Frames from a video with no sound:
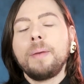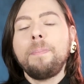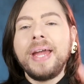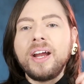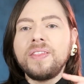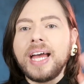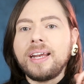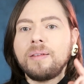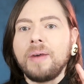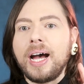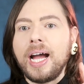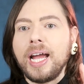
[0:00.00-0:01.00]
bear that
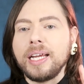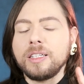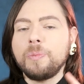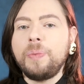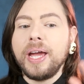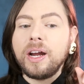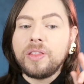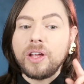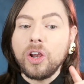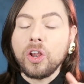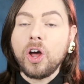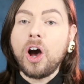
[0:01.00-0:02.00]
in mind. Bear the
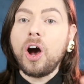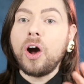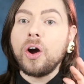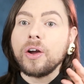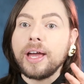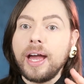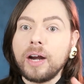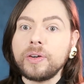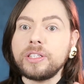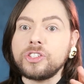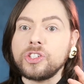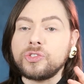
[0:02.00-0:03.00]
long
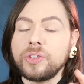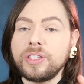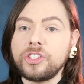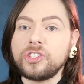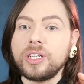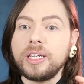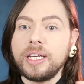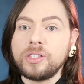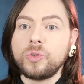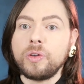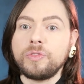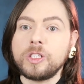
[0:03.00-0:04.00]
heritage and tradition and
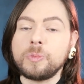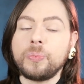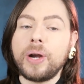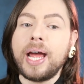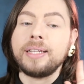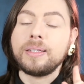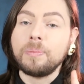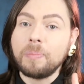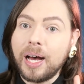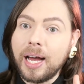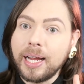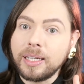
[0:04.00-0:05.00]
history of this brand in
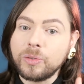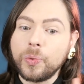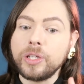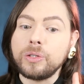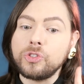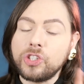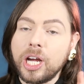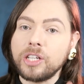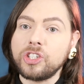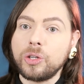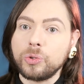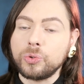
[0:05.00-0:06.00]
mind when you
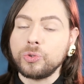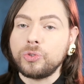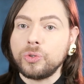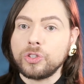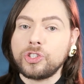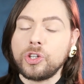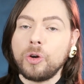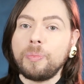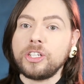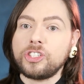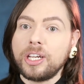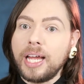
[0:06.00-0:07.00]
judge an haute couture show
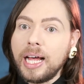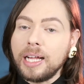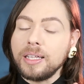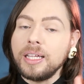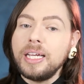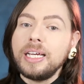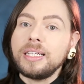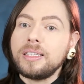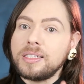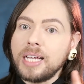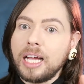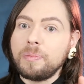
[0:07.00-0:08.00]
by Chanel
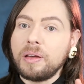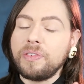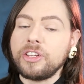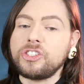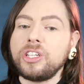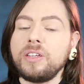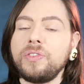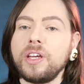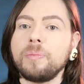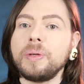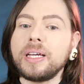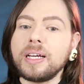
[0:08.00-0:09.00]
designed by Virginie
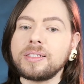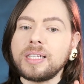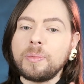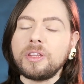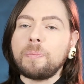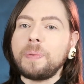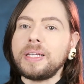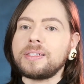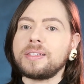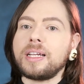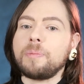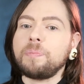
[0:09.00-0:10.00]
Viard, because some of the
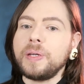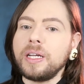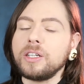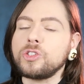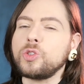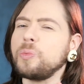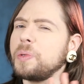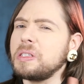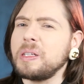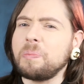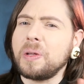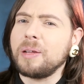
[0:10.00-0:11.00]
pieces that appear super
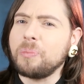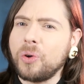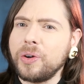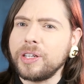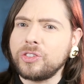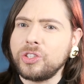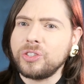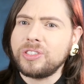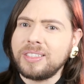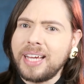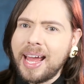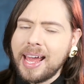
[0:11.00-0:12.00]
simple and boring to you
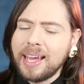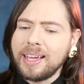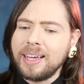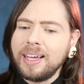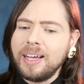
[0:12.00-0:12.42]
today